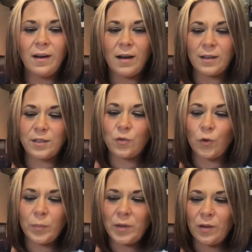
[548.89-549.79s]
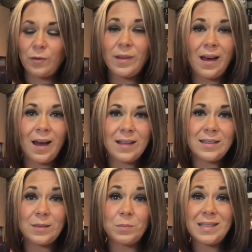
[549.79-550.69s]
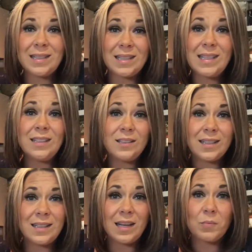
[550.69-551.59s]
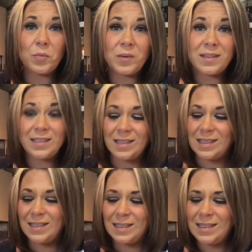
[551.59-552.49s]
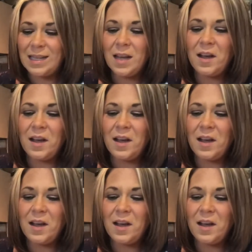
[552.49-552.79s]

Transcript: a Scorpio that has some mystic healing capabilities.